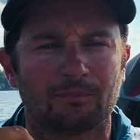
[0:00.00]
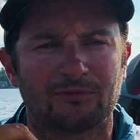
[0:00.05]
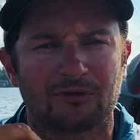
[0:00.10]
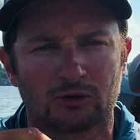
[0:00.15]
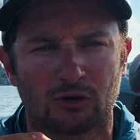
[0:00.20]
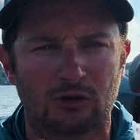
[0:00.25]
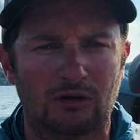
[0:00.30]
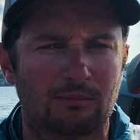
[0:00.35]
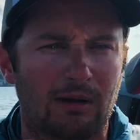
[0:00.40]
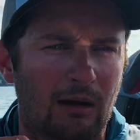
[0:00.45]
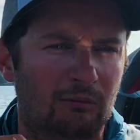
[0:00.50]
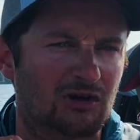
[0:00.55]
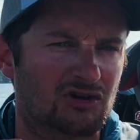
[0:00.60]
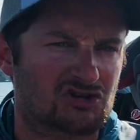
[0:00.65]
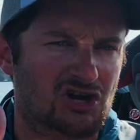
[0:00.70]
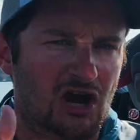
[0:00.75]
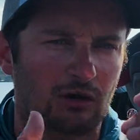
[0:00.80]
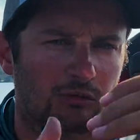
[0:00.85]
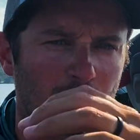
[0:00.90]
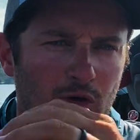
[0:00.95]
through it, but I'm going to
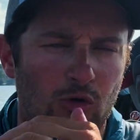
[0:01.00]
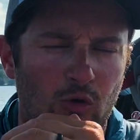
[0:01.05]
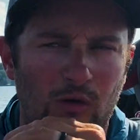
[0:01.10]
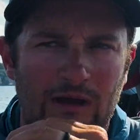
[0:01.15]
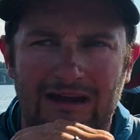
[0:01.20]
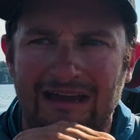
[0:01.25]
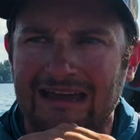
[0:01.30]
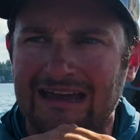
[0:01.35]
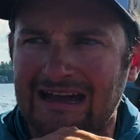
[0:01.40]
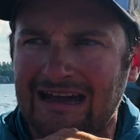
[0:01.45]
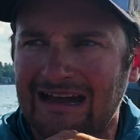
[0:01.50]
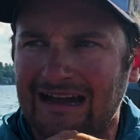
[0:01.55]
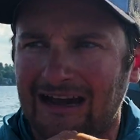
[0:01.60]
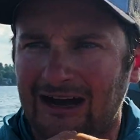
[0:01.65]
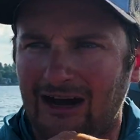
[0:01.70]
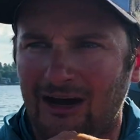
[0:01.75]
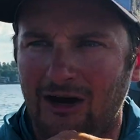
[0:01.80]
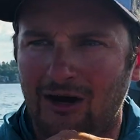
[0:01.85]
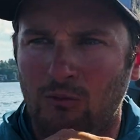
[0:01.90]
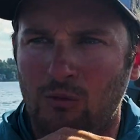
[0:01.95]
share real quick.
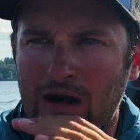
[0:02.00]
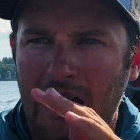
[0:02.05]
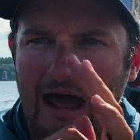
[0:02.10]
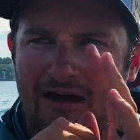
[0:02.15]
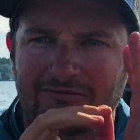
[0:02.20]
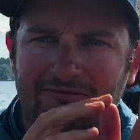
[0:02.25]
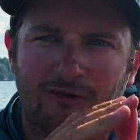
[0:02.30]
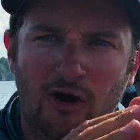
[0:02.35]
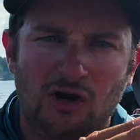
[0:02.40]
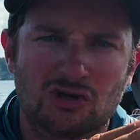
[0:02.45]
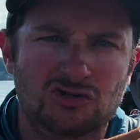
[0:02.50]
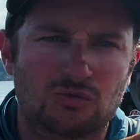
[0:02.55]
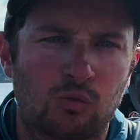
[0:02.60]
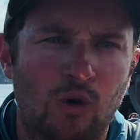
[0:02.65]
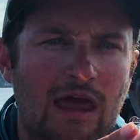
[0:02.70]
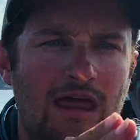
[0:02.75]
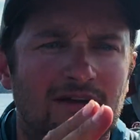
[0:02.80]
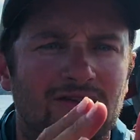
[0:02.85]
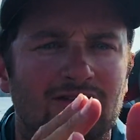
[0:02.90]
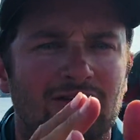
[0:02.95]
When I first
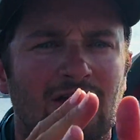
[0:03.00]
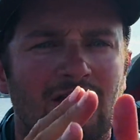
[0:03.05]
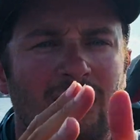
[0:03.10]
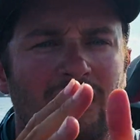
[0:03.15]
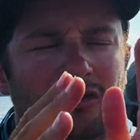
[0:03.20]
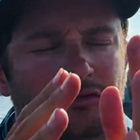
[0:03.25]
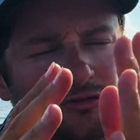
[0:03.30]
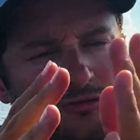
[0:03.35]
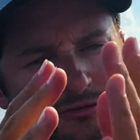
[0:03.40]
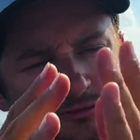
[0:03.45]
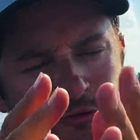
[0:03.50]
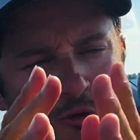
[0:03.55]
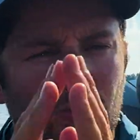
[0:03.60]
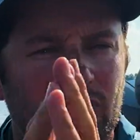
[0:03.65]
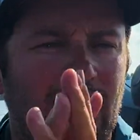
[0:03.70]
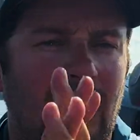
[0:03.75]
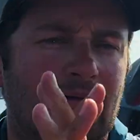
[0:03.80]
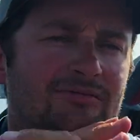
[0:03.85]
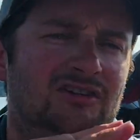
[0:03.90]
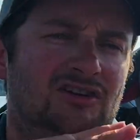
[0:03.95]
went to
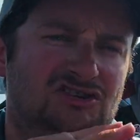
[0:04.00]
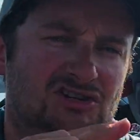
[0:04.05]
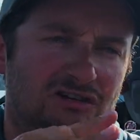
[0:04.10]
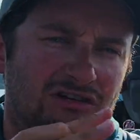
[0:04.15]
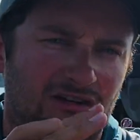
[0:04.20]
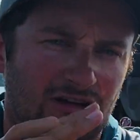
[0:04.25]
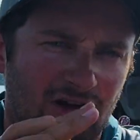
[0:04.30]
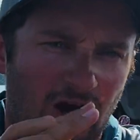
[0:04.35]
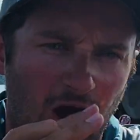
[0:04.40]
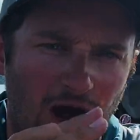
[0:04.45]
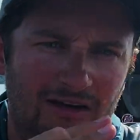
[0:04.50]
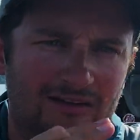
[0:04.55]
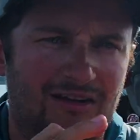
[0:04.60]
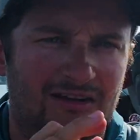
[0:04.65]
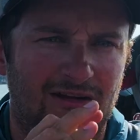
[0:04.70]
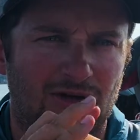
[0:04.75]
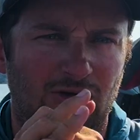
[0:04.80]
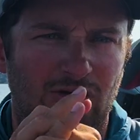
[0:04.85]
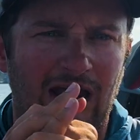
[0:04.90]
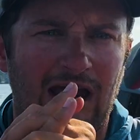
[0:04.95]
full-time fishing,
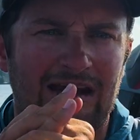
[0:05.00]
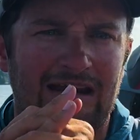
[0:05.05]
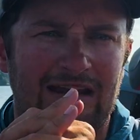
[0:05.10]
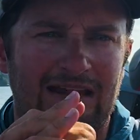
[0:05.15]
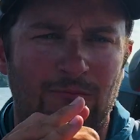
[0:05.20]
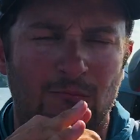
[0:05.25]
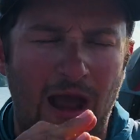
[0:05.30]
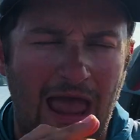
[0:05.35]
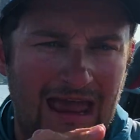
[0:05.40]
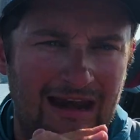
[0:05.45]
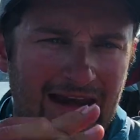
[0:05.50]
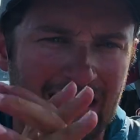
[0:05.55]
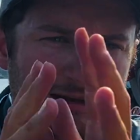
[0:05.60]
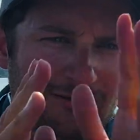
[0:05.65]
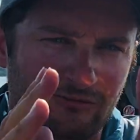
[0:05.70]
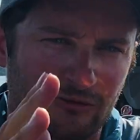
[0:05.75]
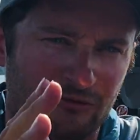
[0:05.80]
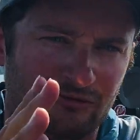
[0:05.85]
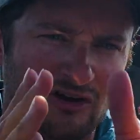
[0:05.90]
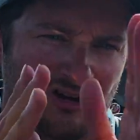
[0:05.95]
content creating, and editing
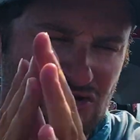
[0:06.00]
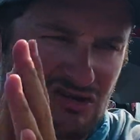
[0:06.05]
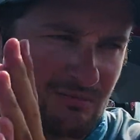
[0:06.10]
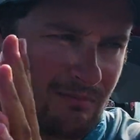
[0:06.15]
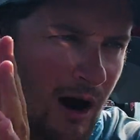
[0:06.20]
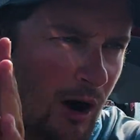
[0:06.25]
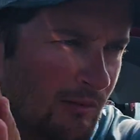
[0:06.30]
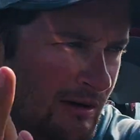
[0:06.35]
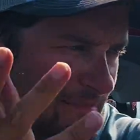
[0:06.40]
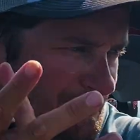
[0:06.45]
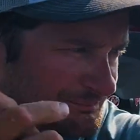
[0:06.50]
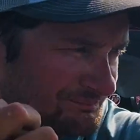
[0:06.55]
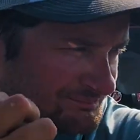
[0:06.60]
for Fish the Moment,